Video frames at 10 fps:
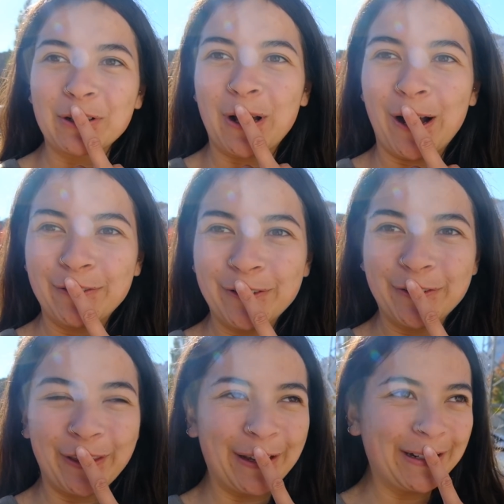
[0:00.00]
half of
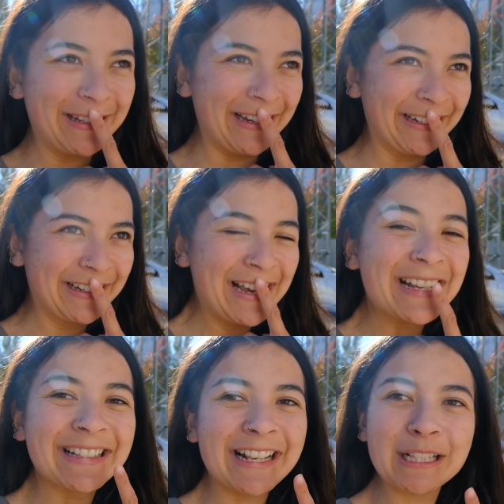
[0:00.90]
13,
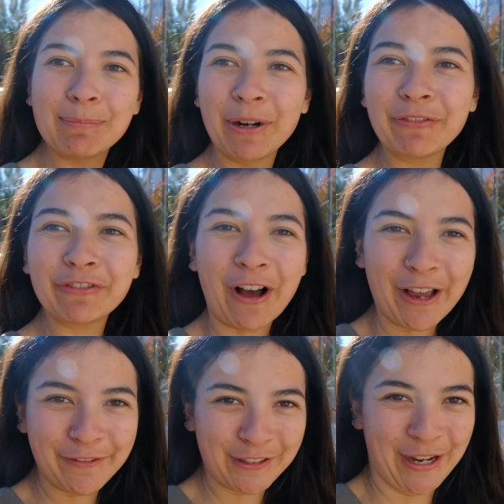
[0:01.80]
6.5